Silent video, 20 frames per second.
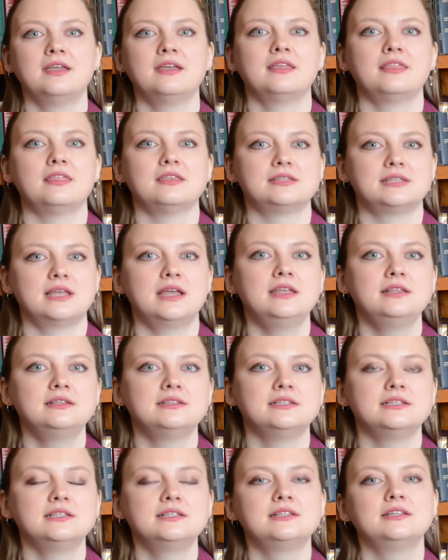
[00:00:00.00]
The
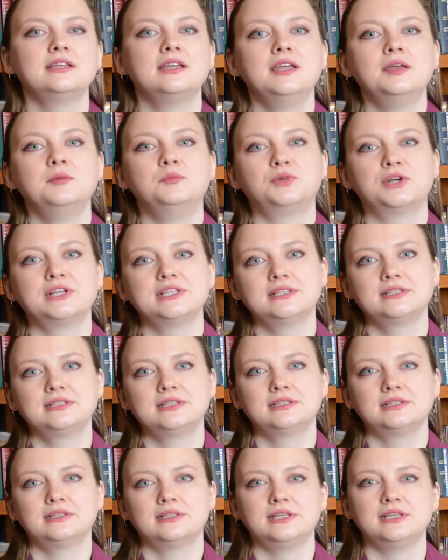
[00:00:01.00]
scientist
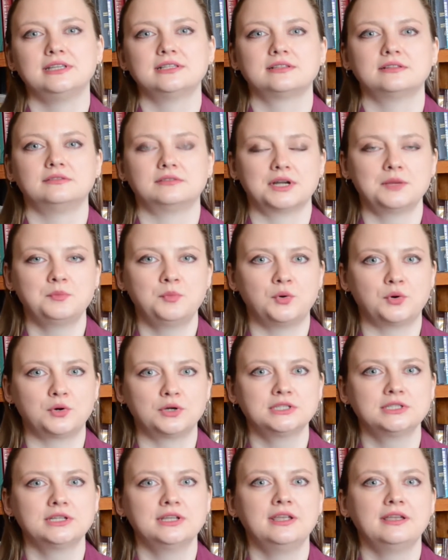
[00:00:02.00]
presented his
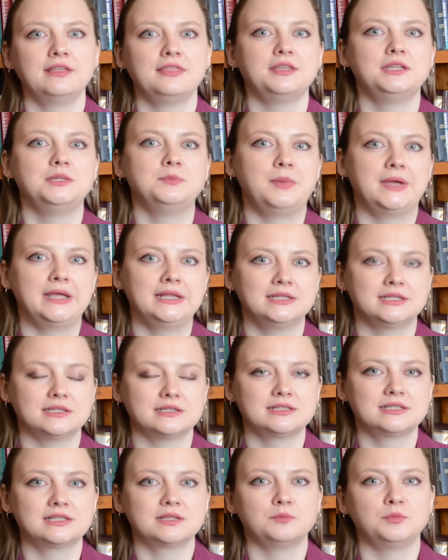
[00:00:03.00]
report, The
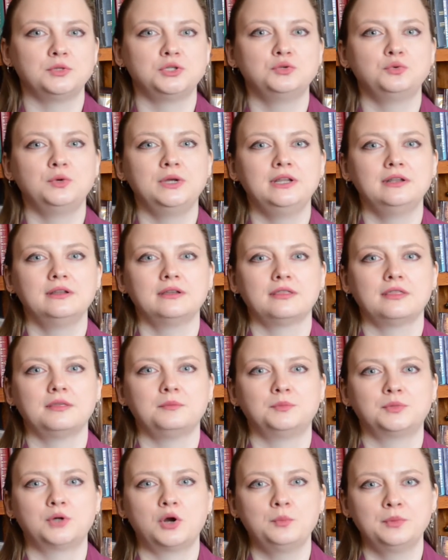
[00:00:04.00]
Dependence Between the
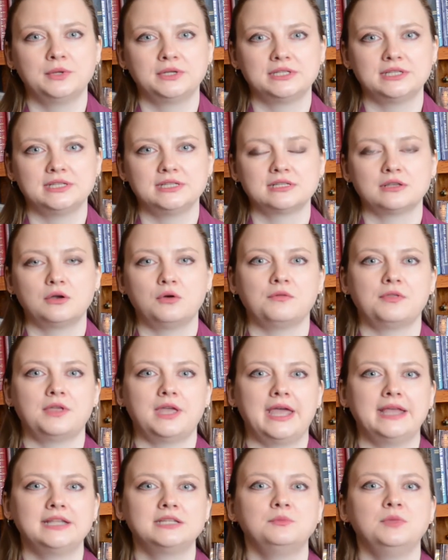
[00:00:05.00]
Properties of the
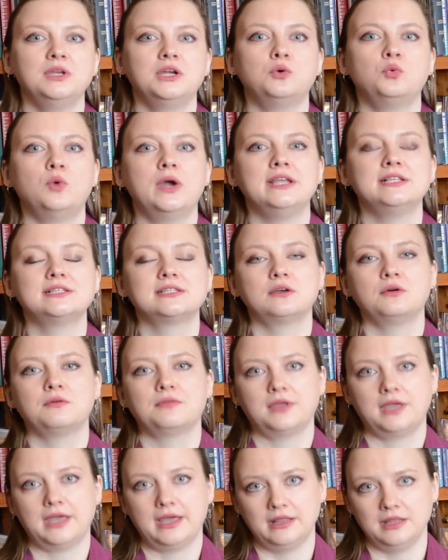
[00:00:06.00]
Atomic Weights of
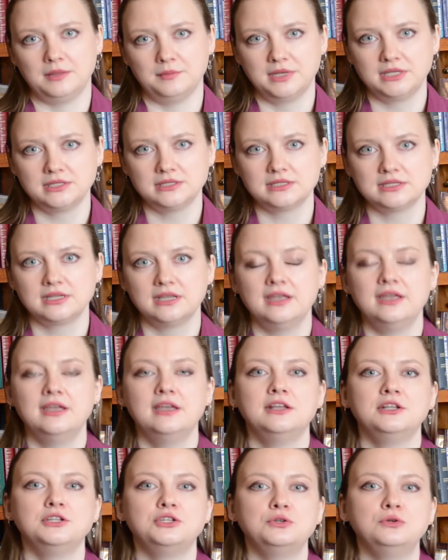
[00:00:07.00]
the Elements,
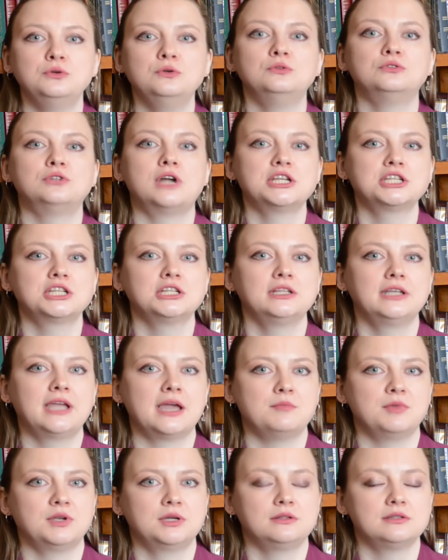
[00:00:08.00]
to Russian
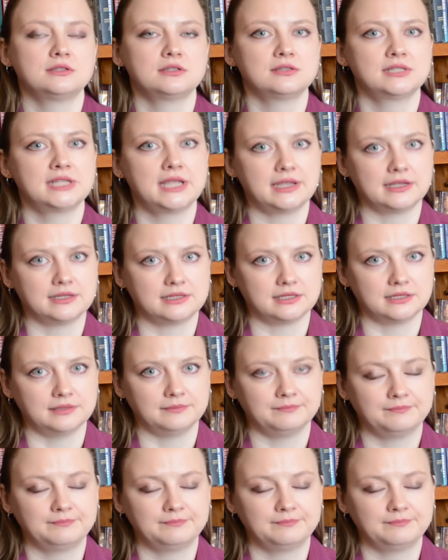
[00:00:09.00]
Chemical Society.